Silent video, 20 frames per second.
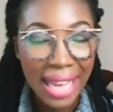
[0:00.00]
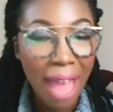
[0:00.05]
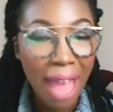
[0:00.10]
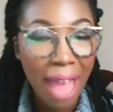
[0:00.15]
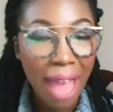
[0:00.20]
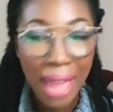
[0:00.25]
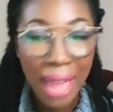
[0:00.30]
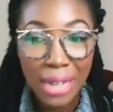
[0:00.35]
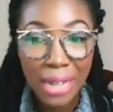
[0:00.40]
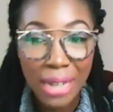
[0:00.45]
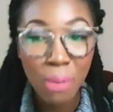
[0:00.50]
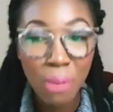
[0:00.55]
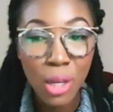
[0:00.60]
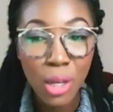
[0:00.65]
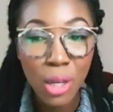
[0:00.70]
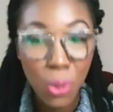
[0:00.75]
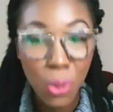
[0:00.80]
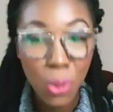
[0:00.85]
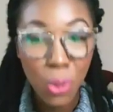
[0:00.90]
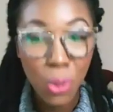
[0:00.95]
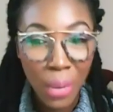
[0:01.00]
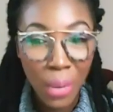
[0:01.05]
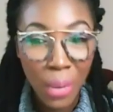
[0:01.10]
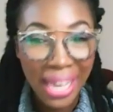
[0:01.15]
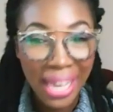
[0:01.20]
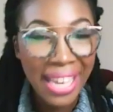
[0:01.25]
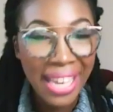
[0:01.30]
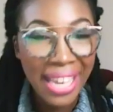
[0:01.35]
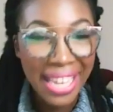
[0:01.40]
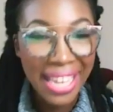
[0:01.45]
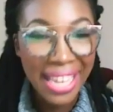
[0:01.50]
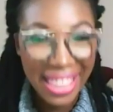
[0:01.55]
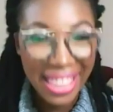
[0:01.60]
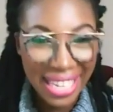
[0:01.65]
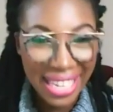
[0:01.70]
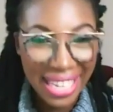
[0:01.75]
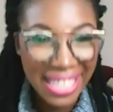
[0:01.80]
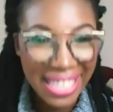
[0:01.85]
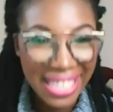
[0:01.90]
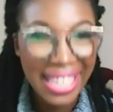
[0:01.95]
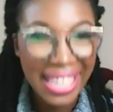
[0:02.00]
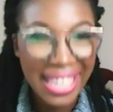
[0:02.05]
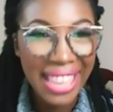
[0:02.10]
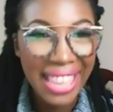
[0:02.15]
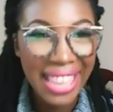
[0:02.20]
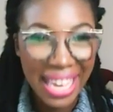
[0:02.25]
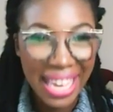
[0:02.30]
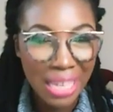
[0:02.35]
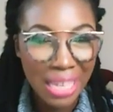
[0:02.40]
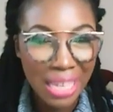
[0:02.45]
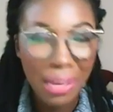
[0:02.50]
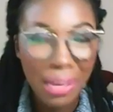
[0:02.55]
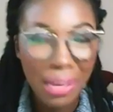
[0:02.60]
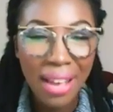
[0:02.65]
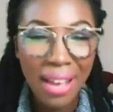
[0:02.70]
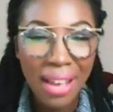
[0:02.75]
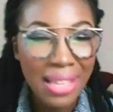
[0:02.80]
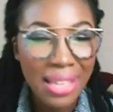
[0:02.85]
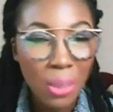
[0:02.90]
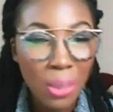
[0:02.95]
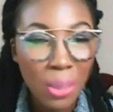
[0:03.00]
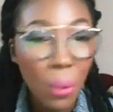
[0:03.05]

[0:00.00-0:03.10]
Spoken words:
I've had to be doing these things because